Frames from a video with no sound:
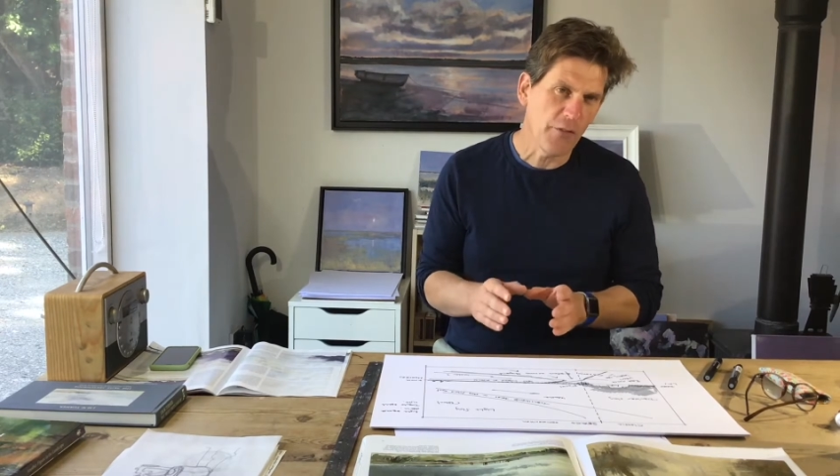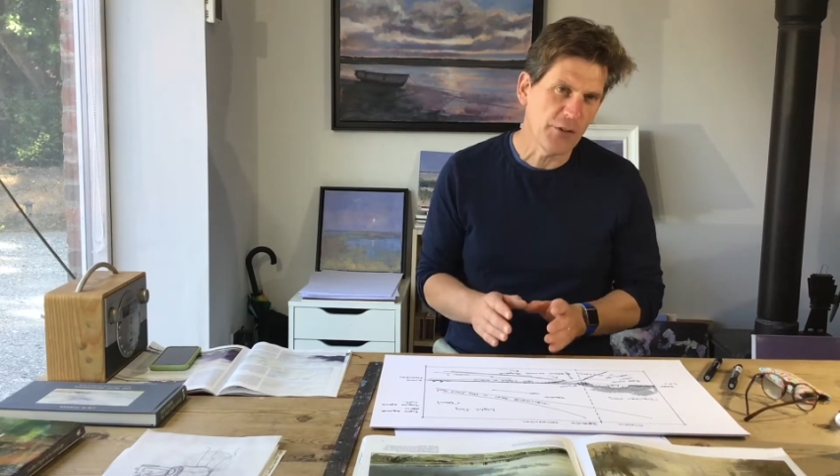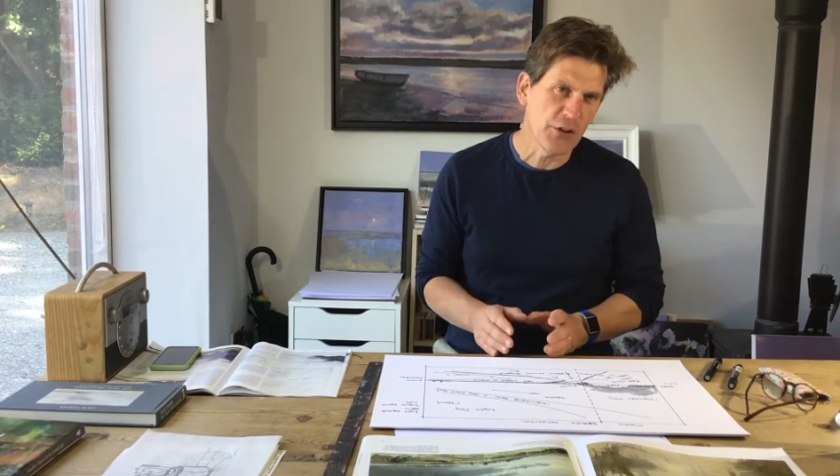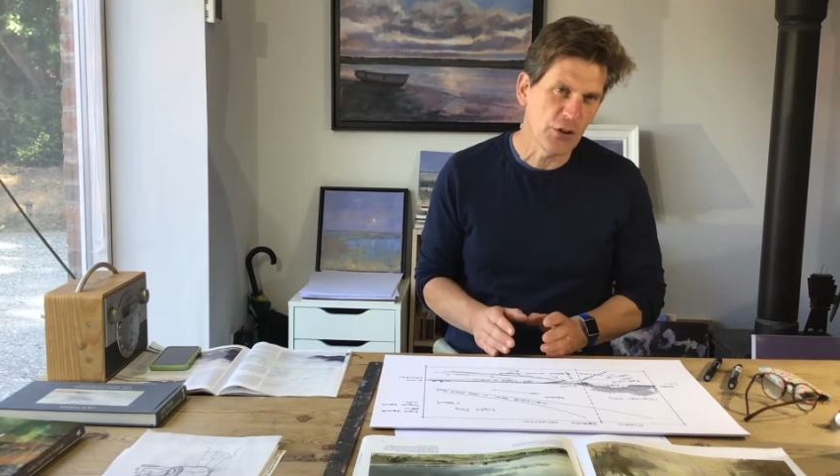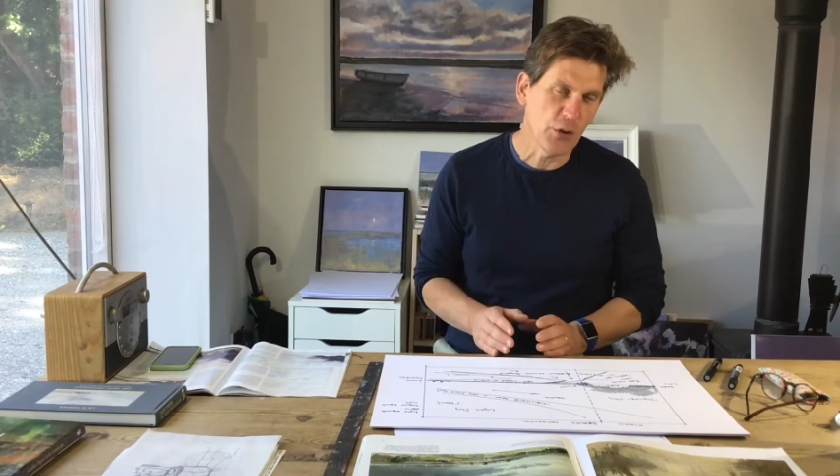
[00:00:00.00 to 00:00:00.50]
for
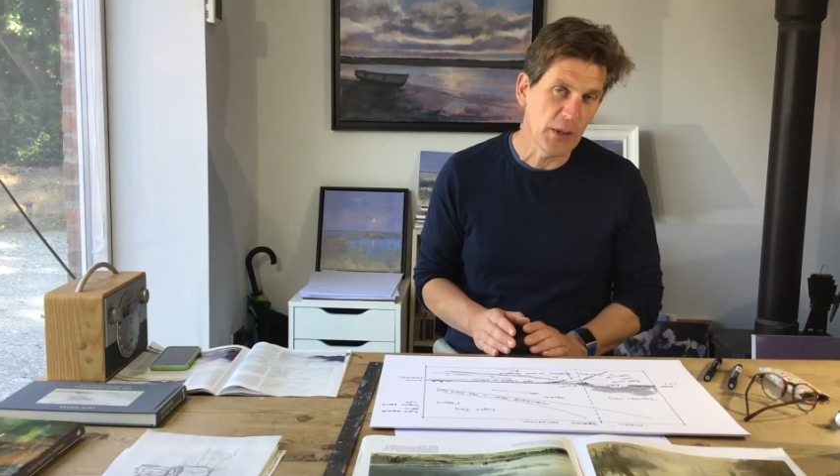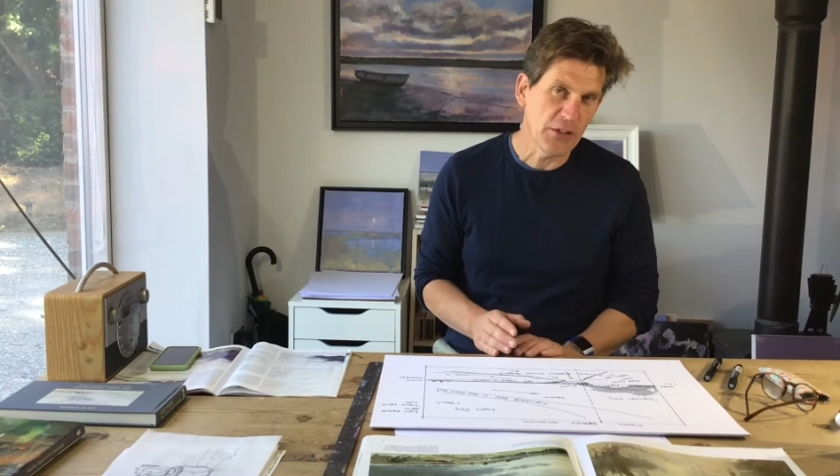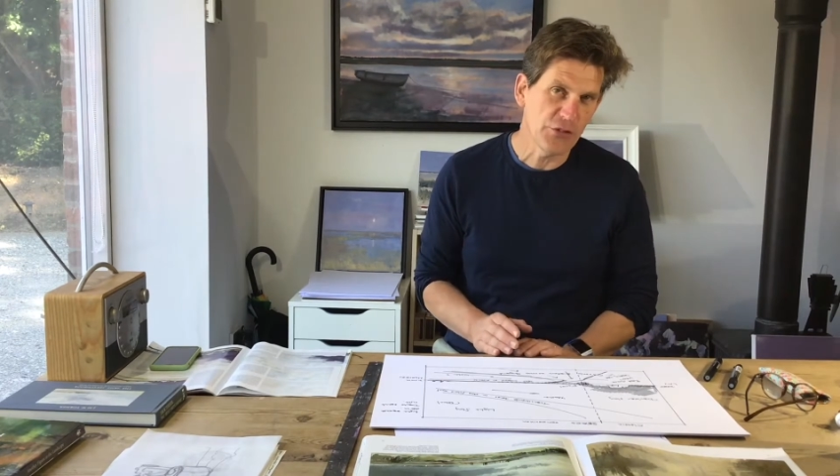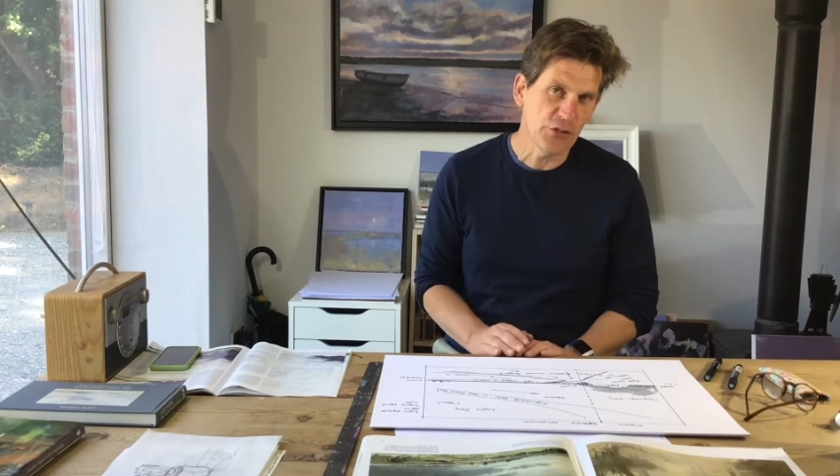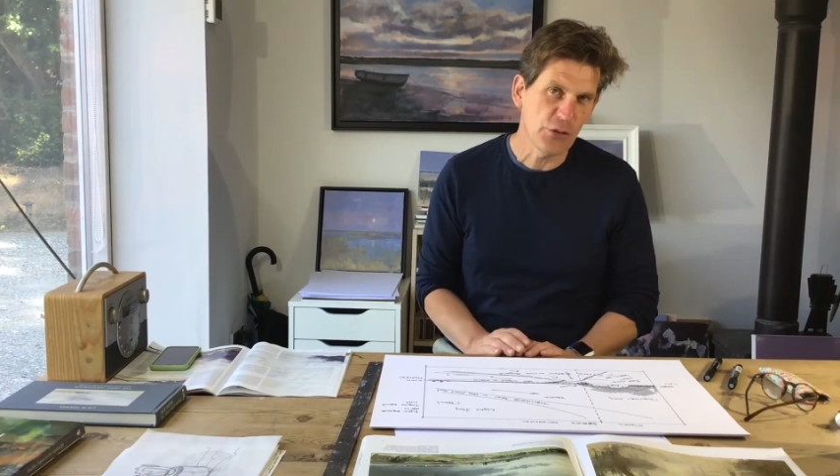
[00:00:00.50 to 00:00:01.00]
you
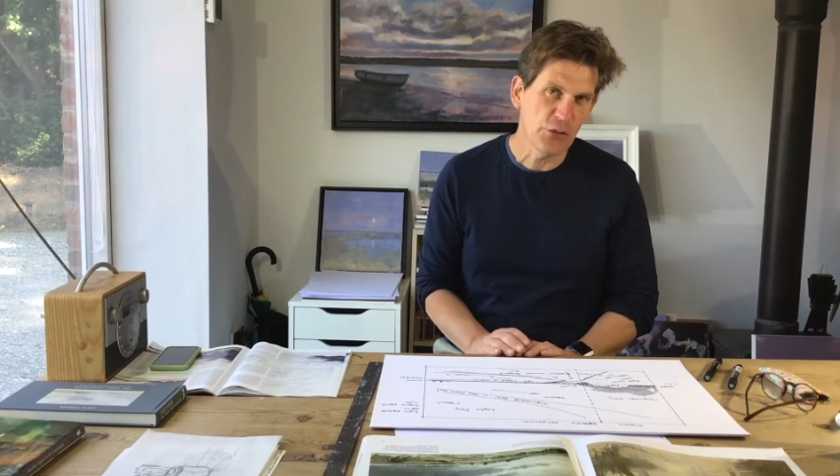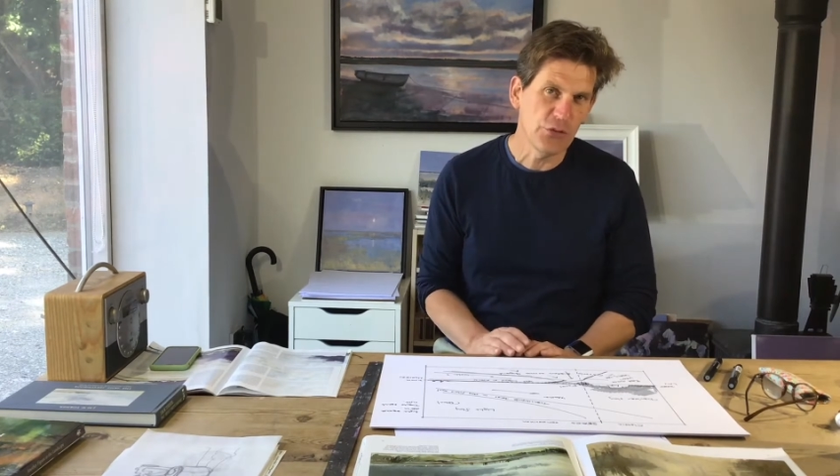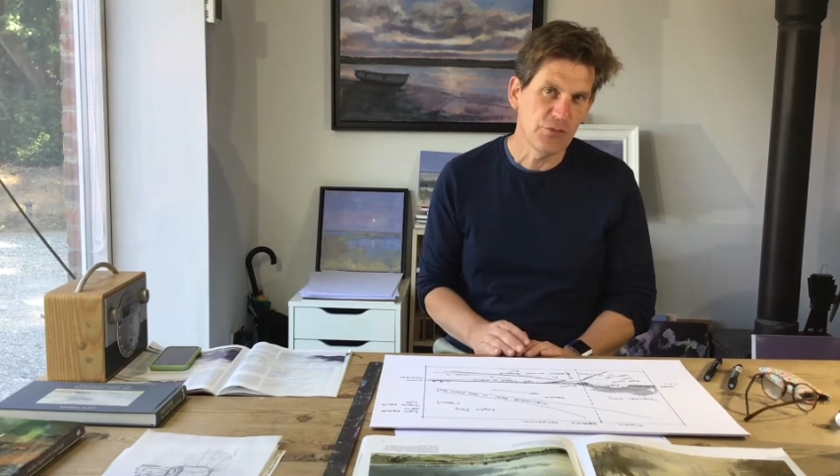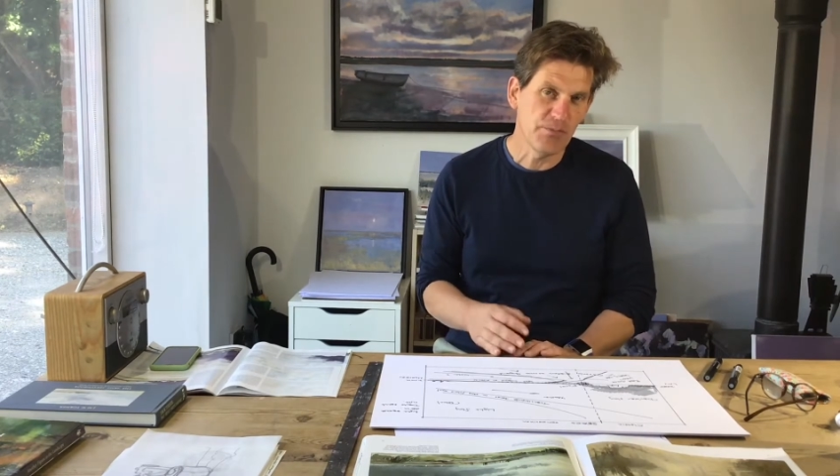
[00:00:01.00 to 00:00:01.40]
is to